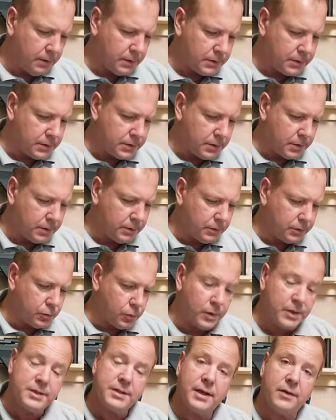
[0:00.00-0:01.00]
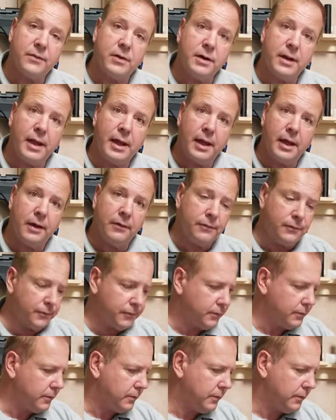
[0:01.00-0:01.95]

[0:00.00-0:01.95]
Just under 27.5